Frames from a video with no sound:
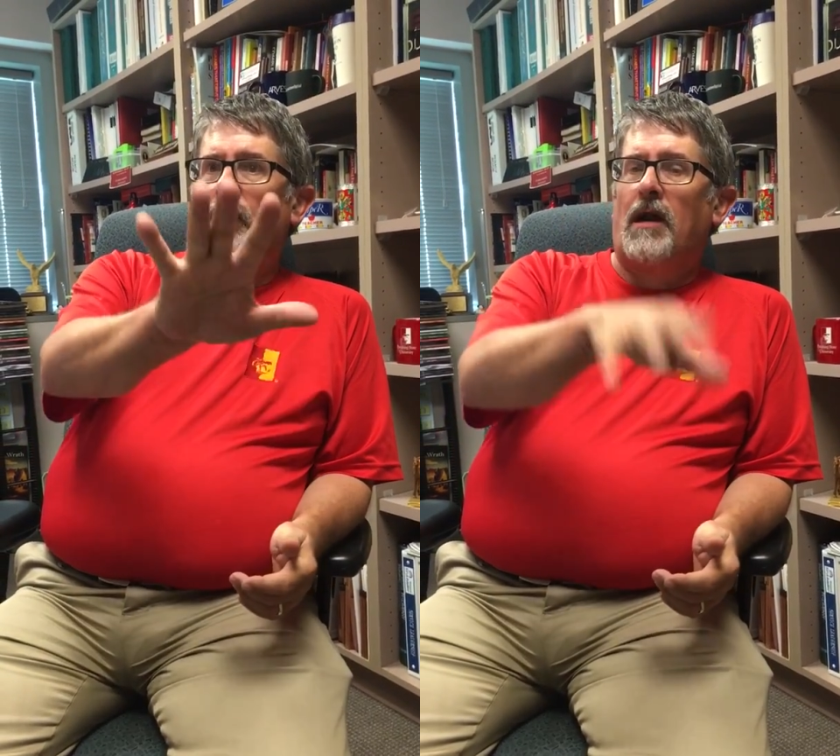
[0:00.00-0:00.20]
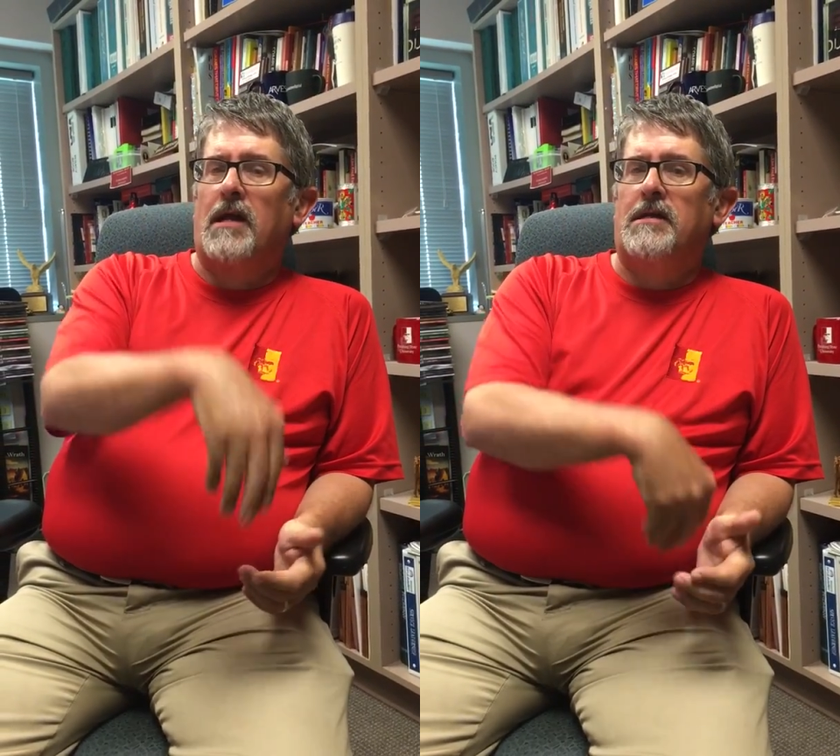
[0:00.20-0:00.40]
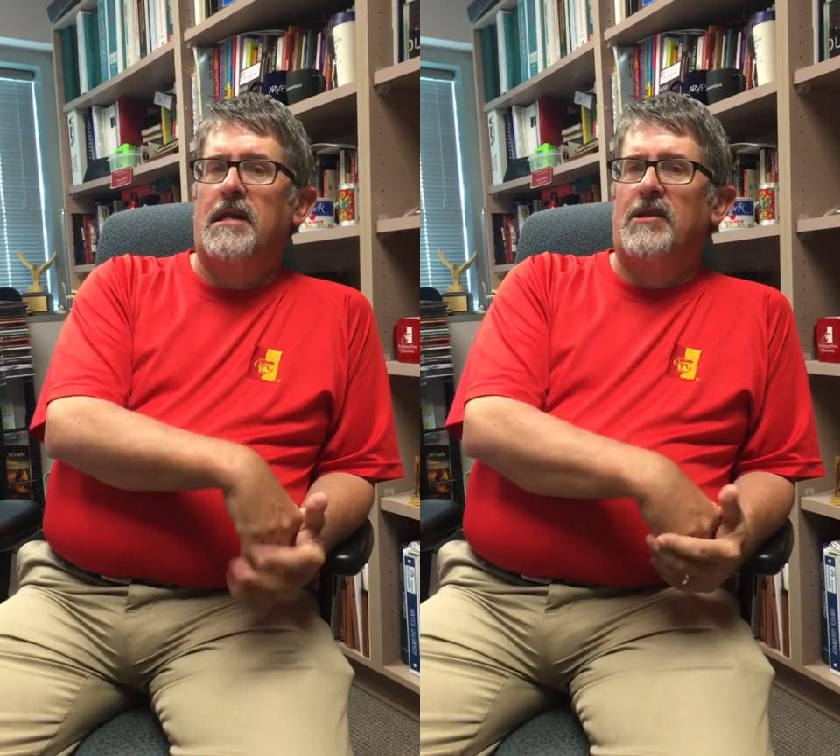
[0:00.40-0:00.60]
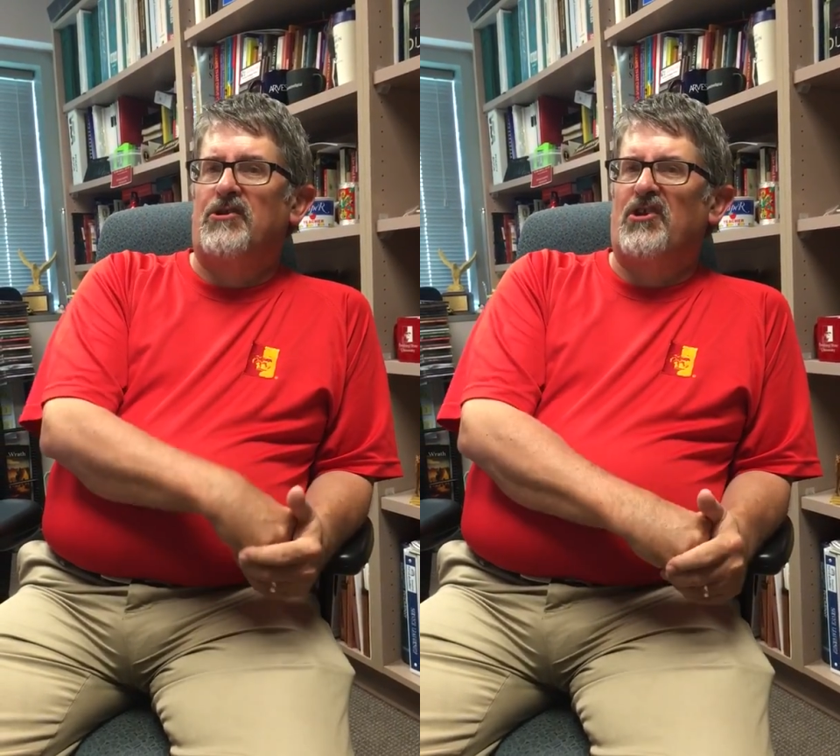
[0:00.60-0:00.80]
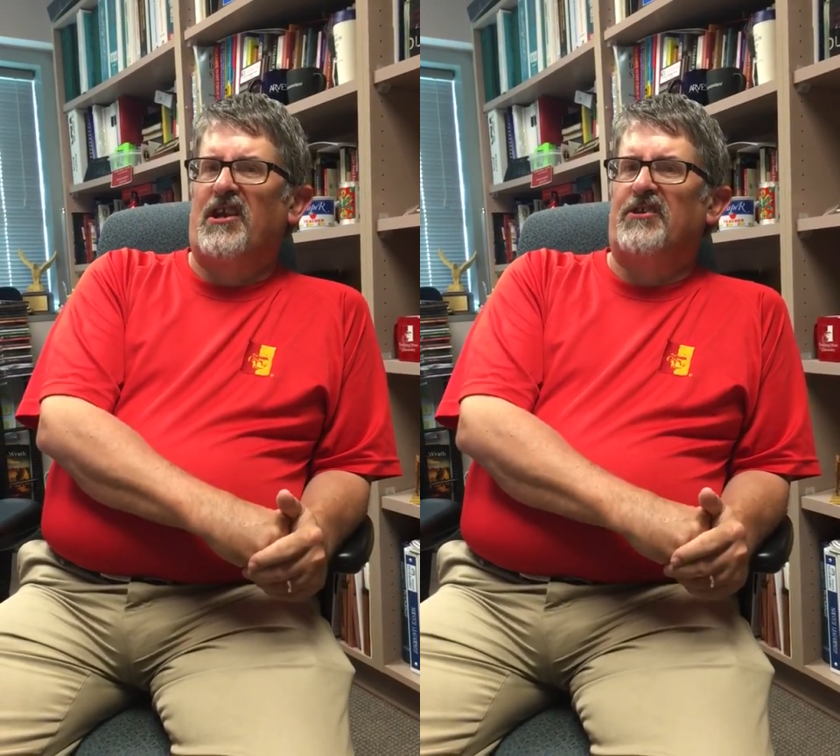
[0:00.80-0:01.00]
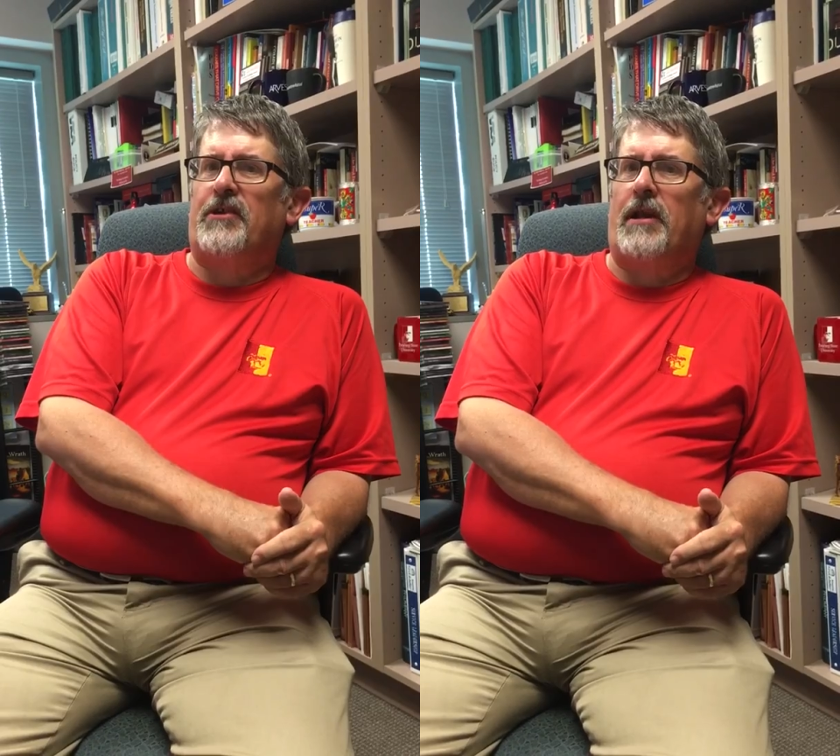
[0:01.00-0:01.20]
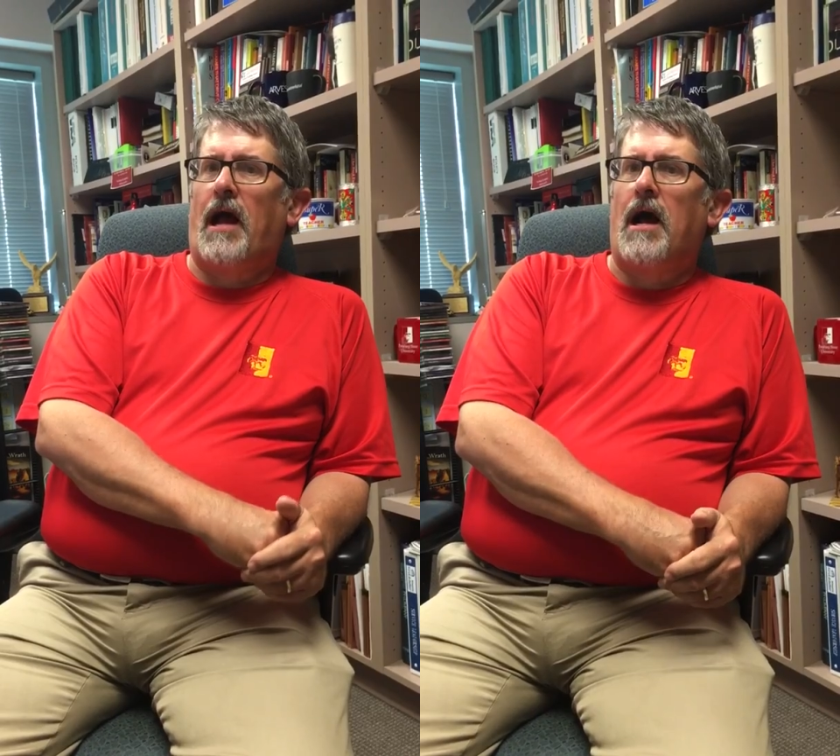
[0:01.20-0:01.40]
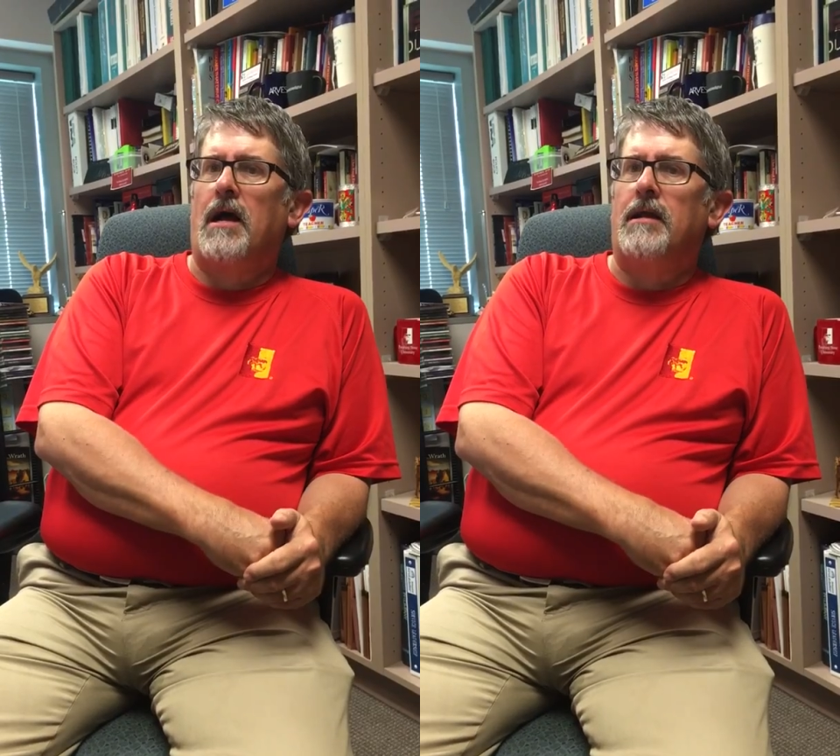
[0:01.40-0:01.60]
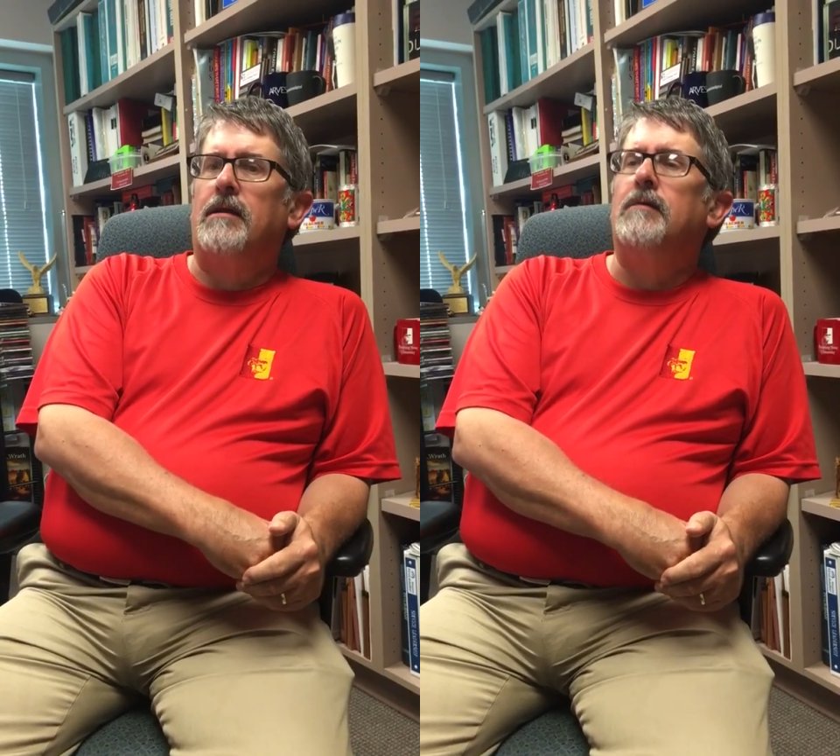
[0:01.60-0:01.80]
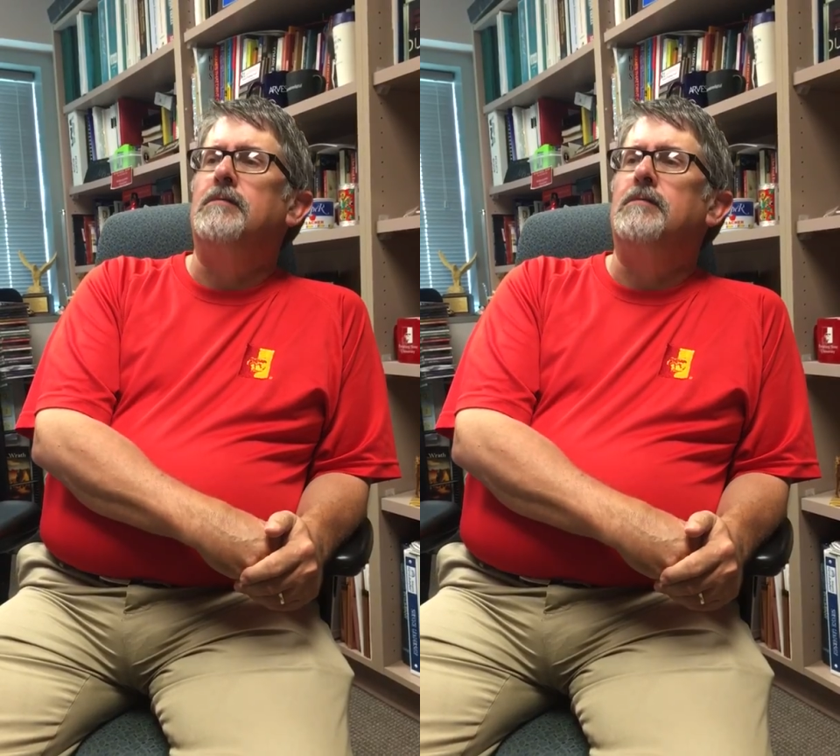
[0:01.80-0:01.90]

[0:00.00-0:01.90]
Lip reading: in 1969